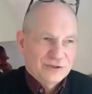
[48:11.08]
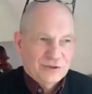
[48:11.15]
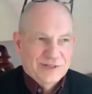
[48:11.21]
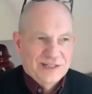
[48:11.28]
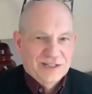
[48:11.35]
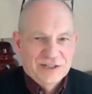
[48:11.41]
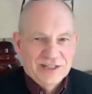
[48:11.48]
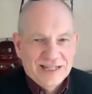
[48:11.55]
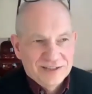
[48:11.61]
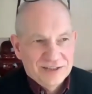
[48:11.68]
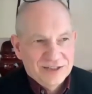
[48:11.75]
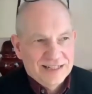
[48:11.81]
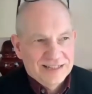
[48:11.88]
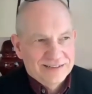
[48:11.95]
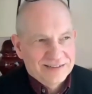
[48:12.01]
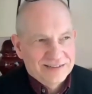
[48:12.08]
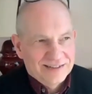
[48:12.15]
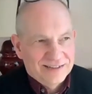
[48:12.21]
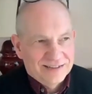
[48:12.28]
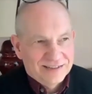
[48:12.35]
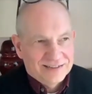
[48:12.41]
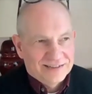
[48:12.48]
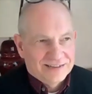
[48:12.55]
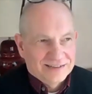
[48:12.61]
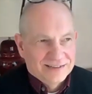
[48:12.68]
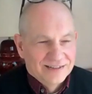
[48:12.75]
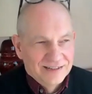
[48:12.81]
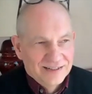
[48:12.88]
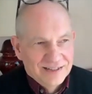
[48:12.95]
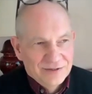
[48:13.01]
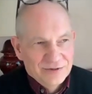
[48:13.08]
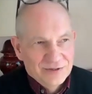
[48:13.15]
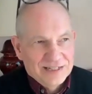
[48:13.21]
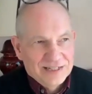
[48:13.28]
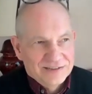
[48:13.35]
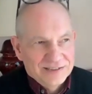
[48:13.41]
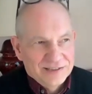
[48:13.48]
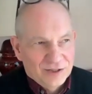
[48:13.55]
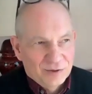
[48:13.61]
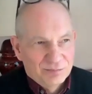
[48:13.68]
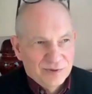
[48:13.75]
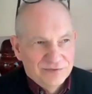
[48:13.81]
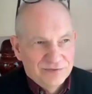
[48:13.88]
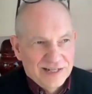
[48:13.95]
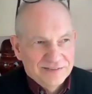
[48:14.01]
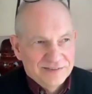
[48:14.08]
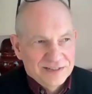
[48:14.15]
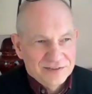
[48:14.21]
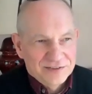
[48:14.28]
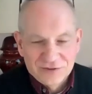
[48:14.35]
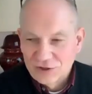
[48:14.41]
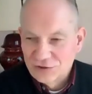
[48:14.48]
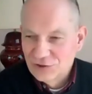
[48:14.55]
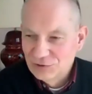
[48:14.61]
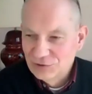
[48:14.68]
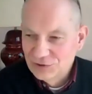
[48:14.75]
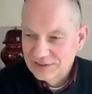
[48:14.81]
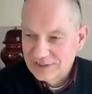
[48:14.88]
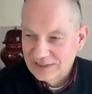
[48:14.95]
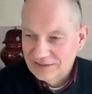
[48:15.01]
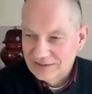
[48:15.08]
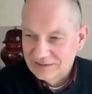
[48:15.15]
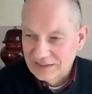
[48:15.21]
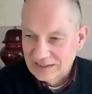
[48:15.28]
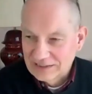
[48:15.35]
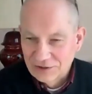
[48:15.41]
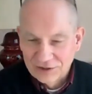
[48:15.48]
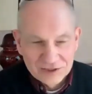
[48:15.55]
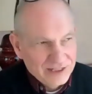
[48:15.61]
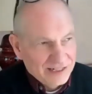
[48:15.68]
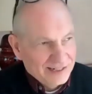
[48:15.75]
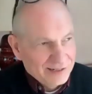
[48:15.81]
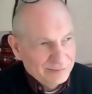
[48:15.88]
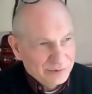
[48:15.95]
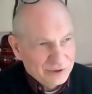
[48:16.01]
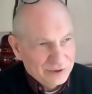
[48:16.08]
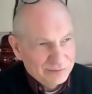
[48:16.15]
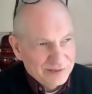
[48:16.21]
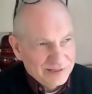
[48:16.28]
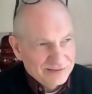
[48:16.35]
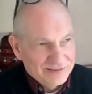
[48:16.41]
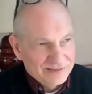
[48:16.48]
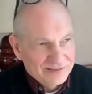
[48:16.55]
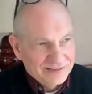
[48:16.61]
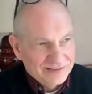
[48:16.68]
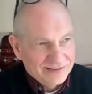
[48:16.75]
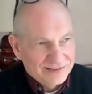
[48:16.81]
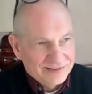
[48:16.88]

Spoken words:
also in the sense that you can see or prevent this. Don't use the technology anymore, but